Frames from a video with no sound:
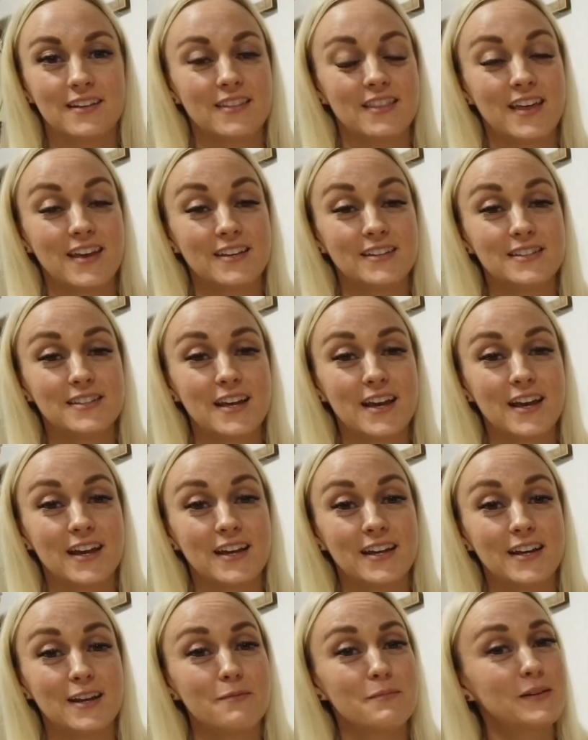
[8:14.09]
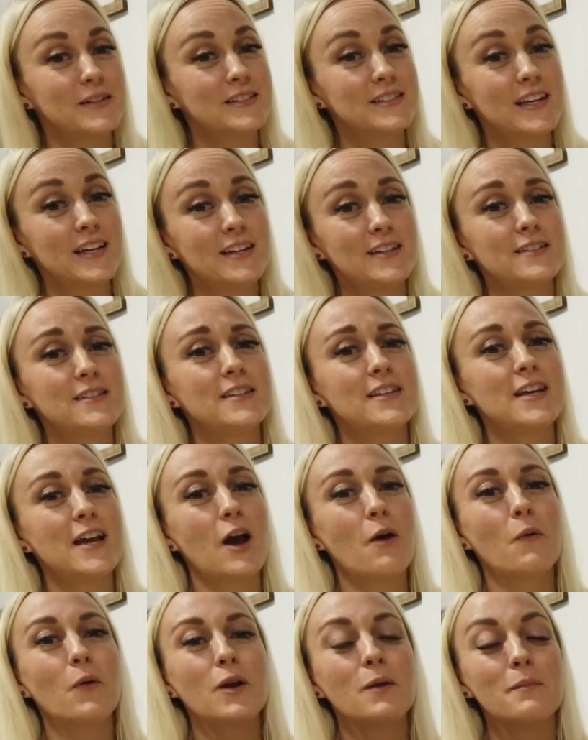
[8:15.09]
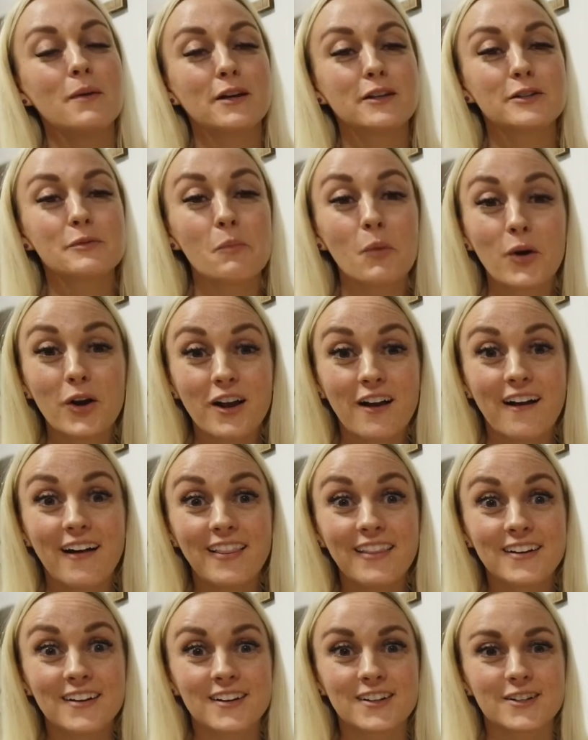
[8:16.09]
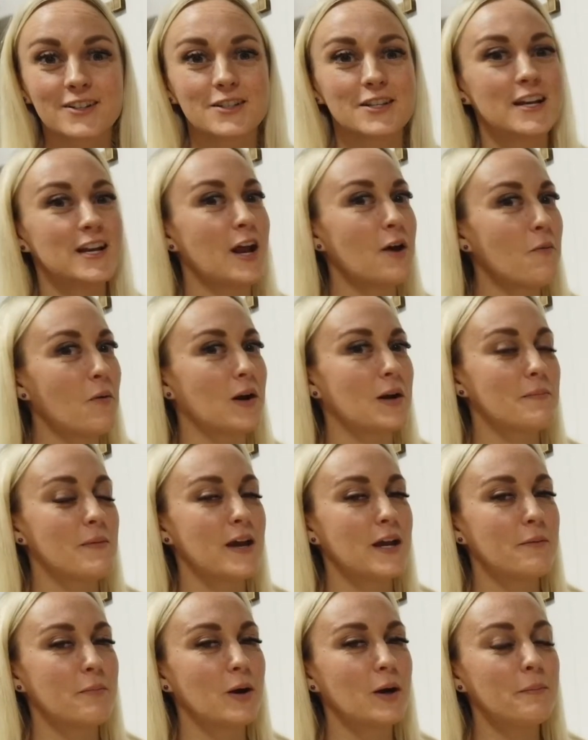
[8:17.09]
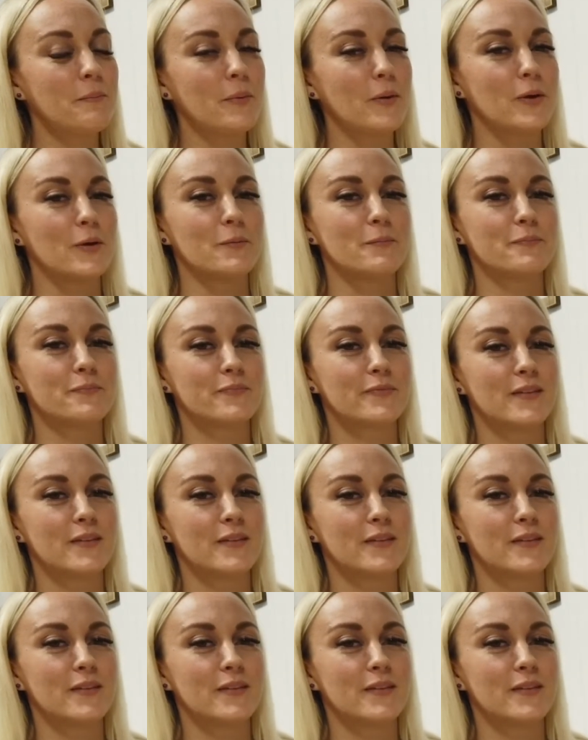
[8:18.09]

They said, Miss Lacey, I want to mix more colors and I want to make purple.